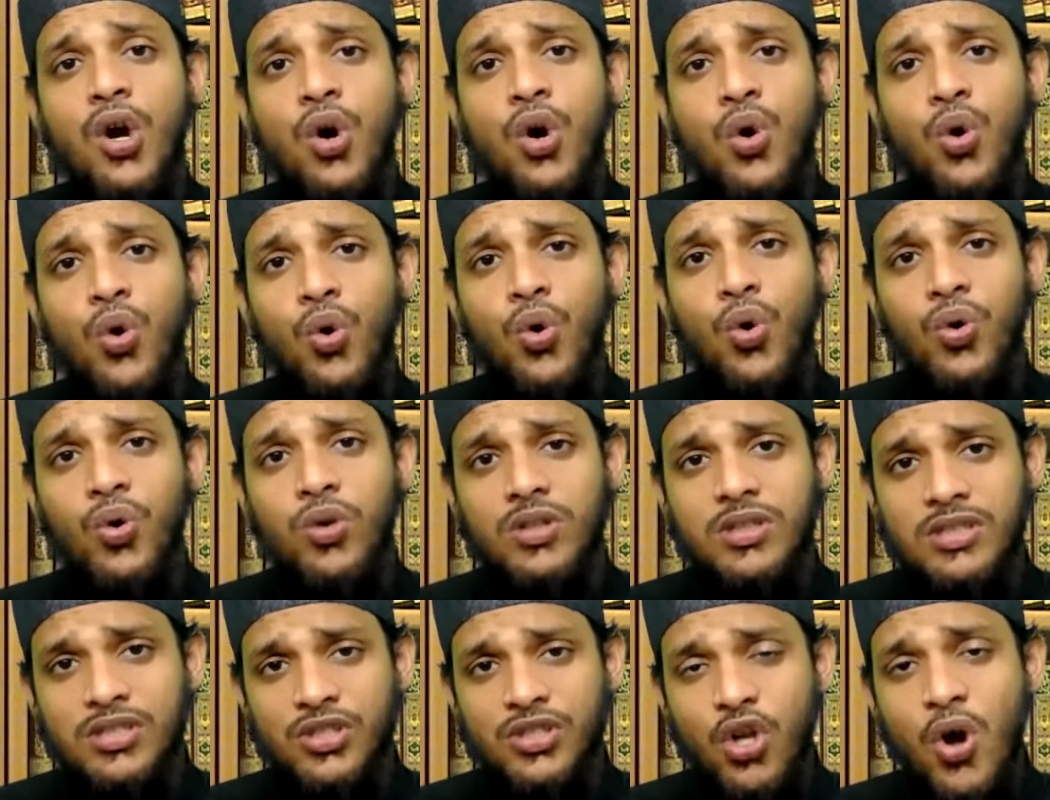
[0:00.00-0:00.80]
who
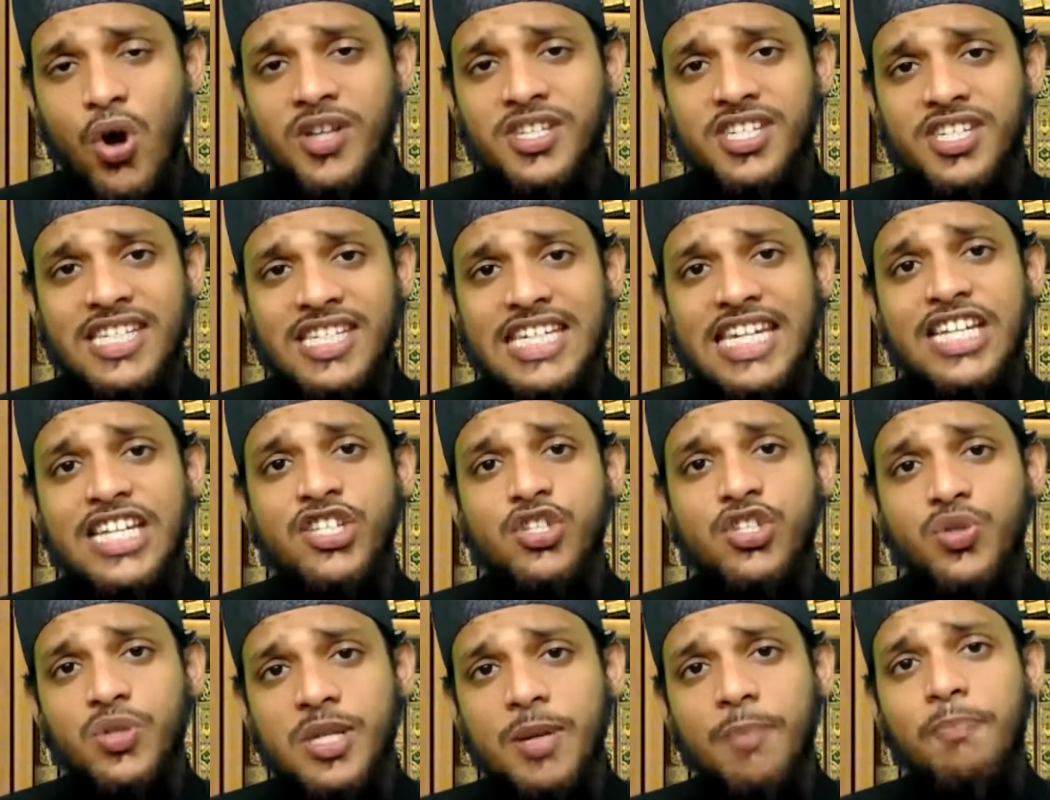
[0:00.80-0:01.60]
don't need
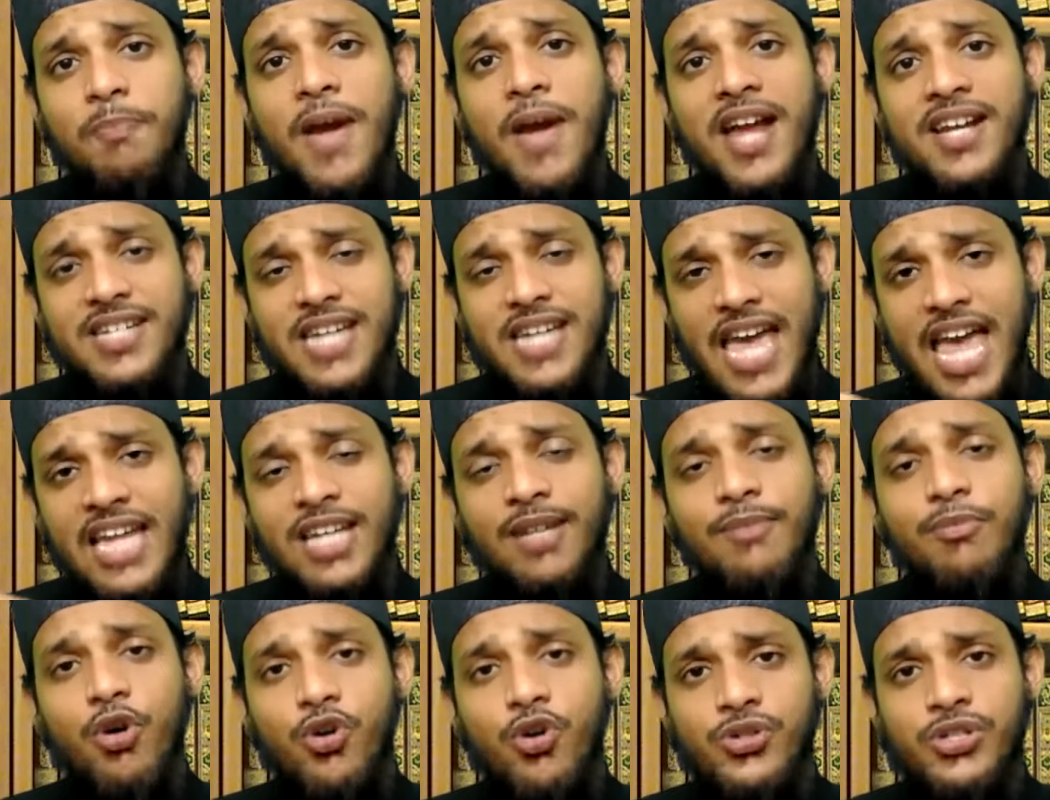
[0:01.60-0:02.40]
to depend
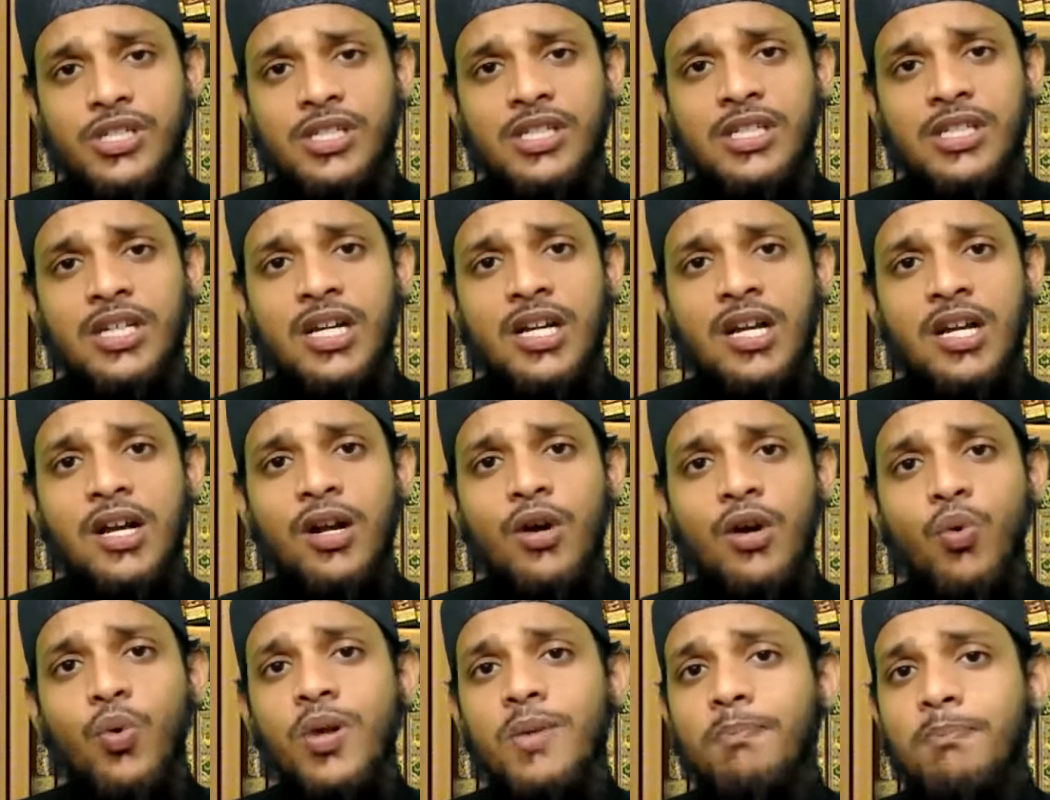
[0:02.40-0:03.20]
anybody,
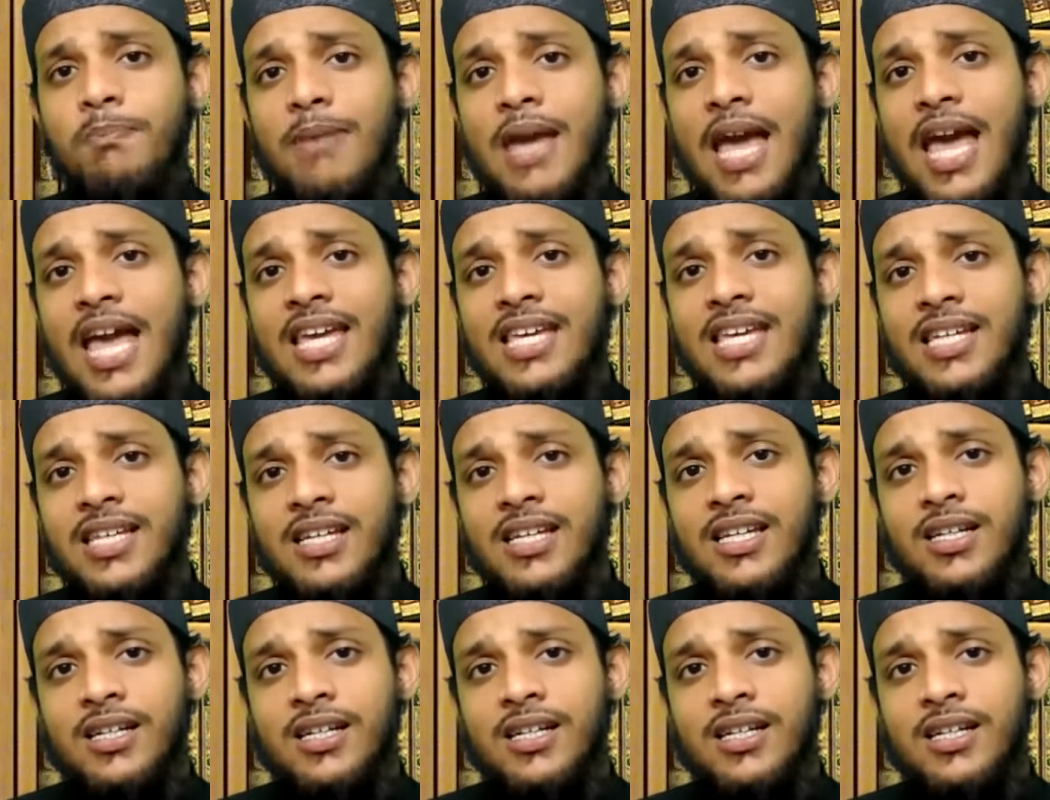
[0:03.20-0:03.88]
we may,